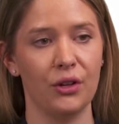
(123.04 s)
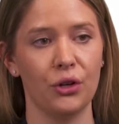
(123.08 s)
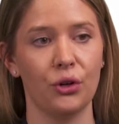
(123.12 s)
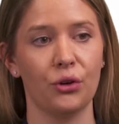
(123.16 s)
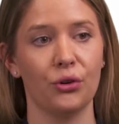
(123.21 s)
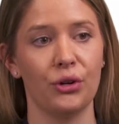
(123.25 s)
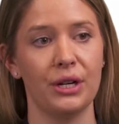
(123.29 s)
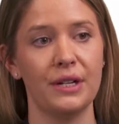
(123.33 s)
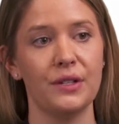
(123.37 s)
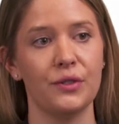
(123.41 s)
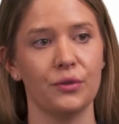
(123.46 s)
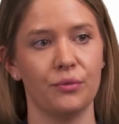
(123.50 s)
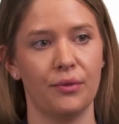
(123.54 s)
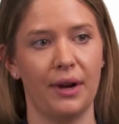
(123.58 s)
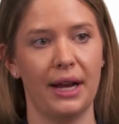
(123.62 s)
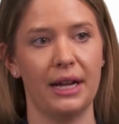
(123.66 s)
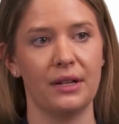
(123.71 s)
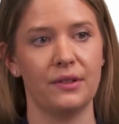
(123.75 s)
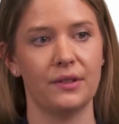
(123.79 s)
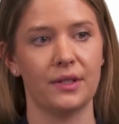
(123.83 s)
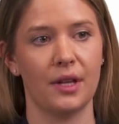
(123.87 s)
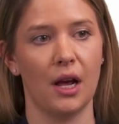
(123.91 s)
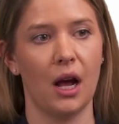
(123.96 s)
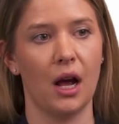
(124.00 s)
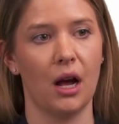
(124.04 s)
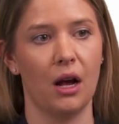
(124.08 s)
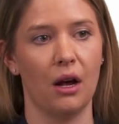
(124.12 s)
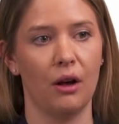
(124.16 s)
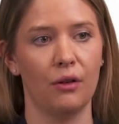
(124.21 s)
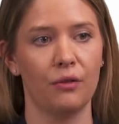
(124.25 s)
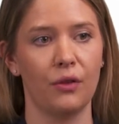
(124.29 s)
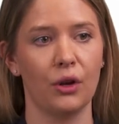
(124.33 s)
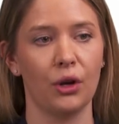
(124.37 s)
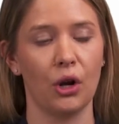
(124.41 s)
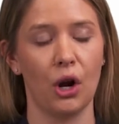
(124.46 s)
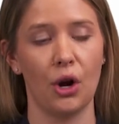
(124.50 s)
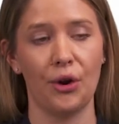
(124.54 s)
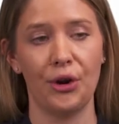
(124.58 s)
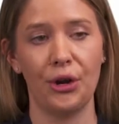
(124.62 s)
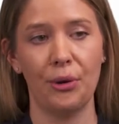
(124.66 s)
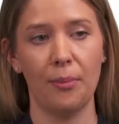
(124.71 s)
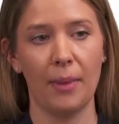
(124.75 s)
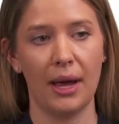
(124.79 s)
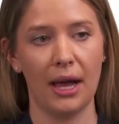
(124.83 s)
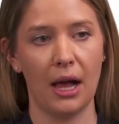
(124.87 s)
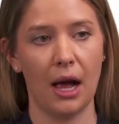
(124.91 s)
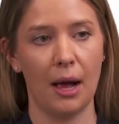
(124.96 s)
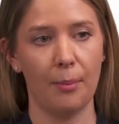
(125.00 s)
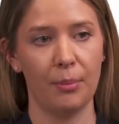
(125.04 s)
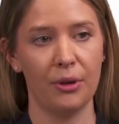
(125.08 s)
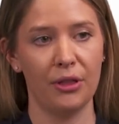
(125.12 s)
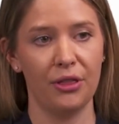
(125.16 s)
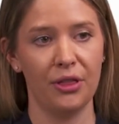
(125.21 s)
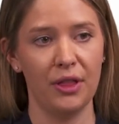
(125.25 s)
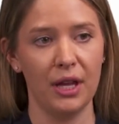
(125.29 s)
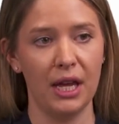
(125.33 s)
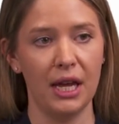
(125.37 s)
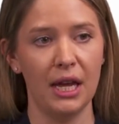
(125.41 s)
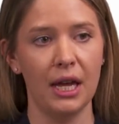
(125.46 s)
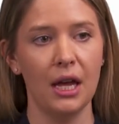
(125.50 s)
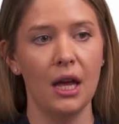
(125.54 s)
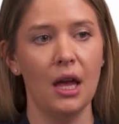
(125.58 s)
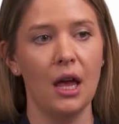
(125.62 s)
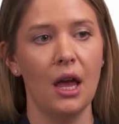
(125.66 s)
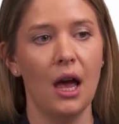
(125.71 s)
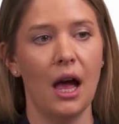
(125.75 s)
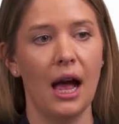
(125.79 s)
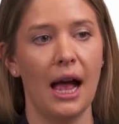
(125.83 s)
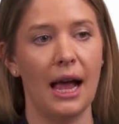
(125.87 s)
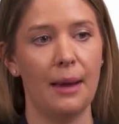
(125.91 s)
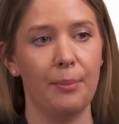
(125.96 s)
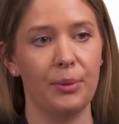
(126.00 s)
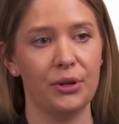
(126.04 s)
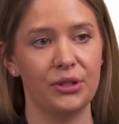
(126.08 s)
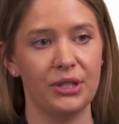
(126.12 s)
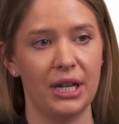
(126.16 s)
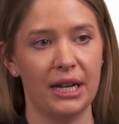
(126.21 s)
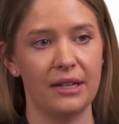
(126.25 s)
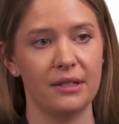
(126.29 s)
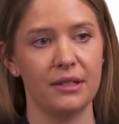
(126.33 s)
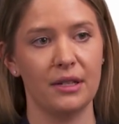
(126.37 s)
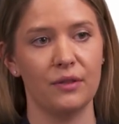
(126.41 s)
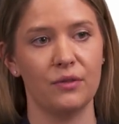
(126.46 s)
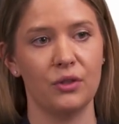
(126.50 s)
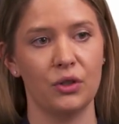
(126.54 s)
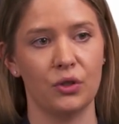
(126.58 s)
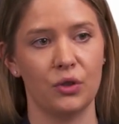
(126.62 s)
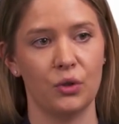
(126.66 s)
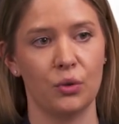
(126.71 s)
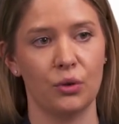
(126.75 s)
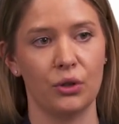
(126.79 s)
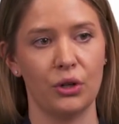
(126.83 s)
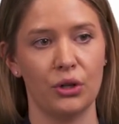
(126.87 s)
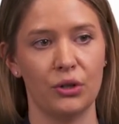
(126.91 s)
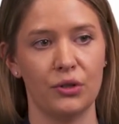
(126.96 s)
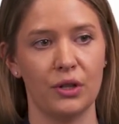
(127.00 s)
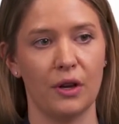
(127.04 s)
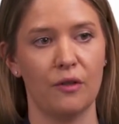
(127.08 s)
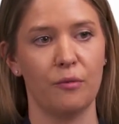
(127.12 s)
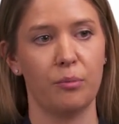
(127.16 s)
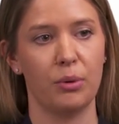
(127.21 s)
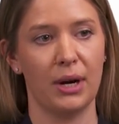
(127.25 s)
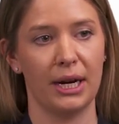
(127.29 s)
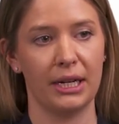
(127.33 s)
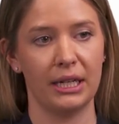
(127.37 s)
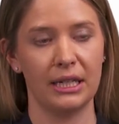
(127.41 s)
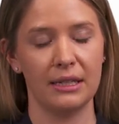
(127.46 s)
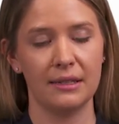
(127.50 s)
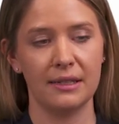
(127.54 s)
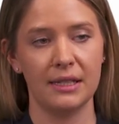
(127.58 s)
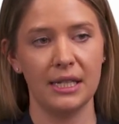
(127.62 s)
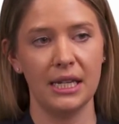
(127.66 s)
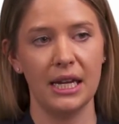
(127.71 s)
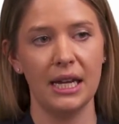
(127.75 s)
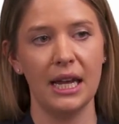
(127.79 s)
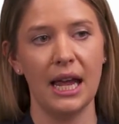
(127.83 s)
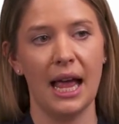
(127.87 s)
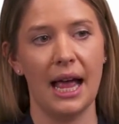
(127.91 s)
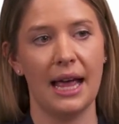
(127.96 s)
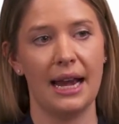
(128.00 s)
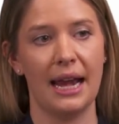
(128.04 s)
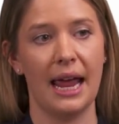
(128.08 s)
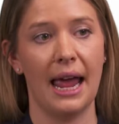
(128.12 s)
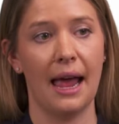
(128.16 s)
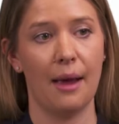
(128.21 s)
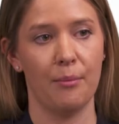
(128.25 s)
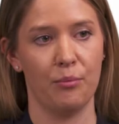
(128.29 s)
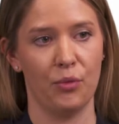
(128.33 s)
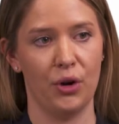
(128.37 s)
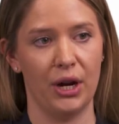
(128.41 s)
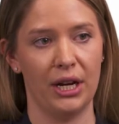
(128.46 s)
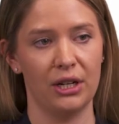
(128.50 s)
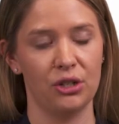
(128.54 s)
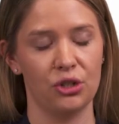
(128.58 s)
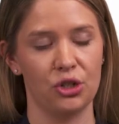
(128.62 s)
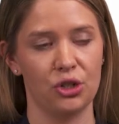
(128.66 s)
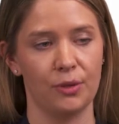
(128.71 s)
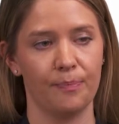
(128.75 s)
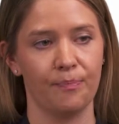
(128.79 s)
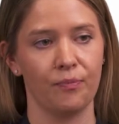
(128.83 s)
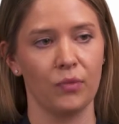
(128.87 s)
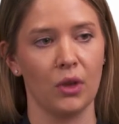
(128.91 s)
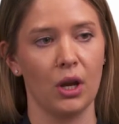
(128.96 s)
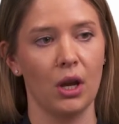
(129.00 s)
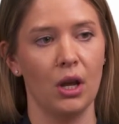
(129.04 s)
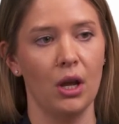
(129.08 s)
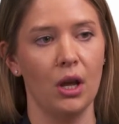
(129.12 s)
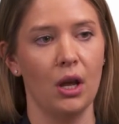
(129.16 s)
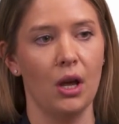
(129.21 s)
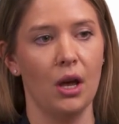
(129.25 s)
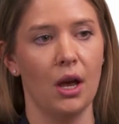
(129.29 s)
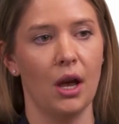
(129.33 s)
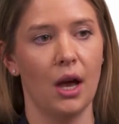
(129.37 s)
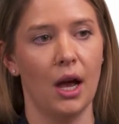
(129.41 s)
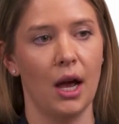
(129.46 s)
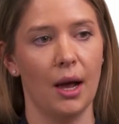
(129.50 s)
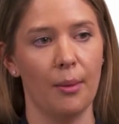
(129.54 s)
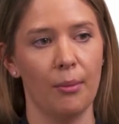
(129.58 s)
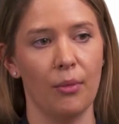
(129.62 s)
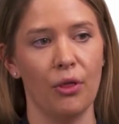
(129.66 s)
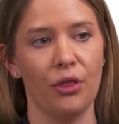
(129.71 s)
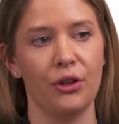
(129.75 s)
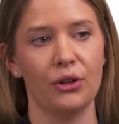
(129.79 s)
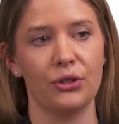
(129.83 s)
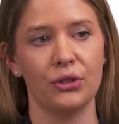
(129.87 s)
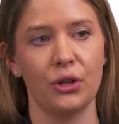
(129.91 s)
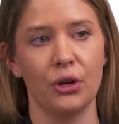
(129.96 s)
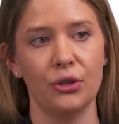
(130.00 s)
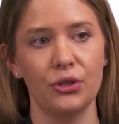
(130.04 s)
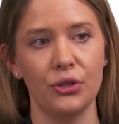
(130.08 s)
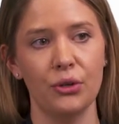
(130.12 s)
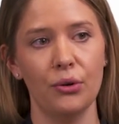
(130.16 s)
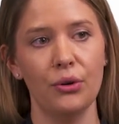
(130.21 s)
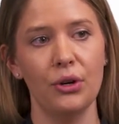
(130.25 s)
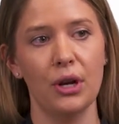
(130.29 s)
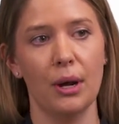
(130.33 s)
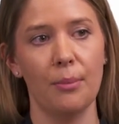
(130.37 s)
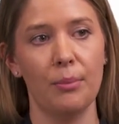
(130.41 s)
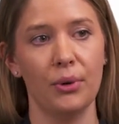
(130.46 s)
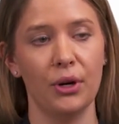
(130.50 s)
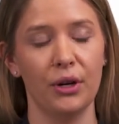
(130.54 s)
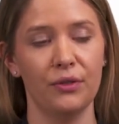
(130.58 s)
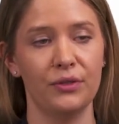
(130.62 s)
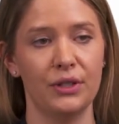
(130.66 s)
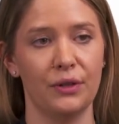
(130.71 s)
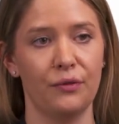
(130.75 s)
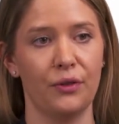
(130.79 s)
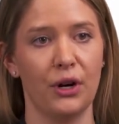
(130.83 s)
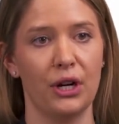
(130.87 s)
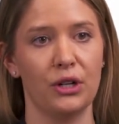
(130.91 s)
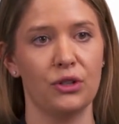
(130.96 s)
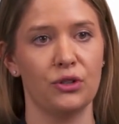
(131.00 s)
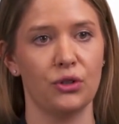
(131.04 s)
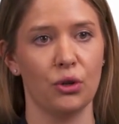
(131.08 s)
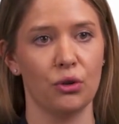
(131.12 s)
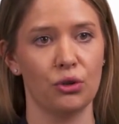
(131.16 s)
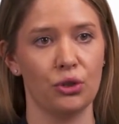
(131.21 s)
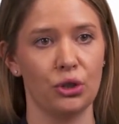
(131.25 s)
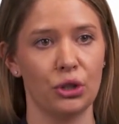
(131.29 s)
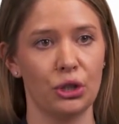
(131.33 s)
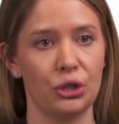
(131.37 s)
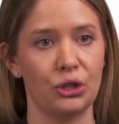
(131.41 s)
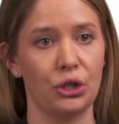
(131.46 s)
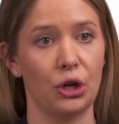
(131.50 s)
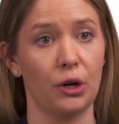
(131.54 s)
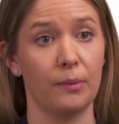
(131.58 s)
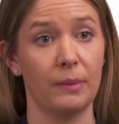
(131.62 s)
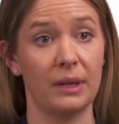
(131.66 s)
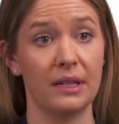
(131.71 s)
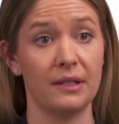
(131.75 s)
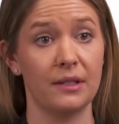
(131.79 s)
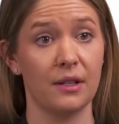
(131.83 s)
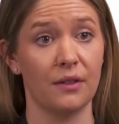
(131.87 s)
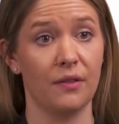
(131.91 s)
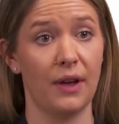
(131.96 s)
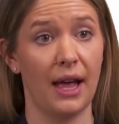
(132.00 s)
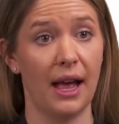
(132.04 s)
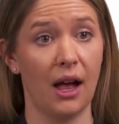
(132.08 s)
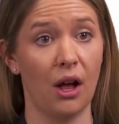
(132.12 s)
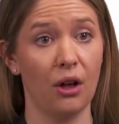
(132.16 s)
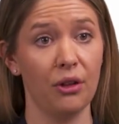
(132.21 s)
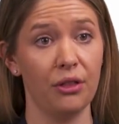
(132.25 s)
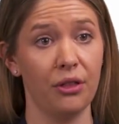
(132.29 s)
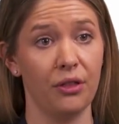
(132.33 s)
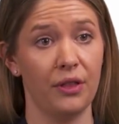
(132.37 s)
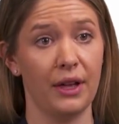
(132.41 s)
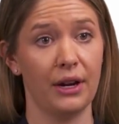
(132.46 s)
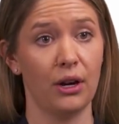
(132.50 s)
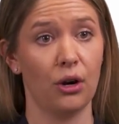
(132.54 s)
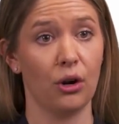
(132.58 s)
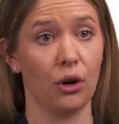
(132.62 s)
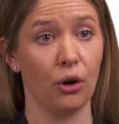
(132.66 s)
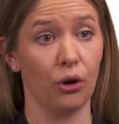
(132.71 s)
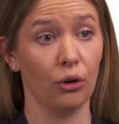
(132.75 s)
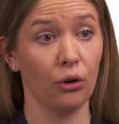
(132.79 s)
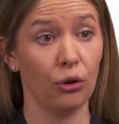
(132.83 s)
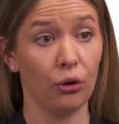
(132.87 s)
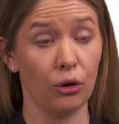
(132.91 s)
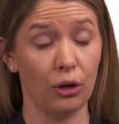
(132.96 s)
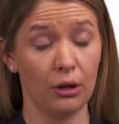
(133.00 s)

increased rates of cardiomyopathy, hypertensive disorders of pregnancy, and hemorrhage. Um, there's also a number of different social determinants of health that are